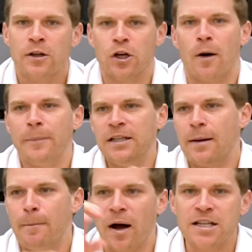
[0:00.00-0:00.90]
the company
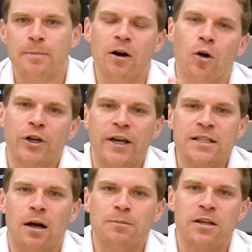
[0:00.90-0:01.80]
then buys back all your
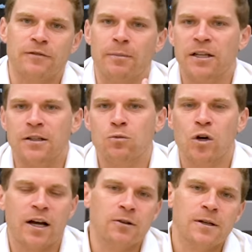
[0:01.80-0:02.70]
ESOPs if something doesn't
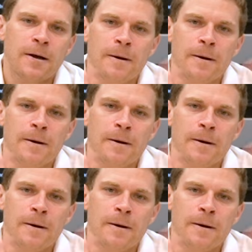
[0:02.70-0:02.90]
work out,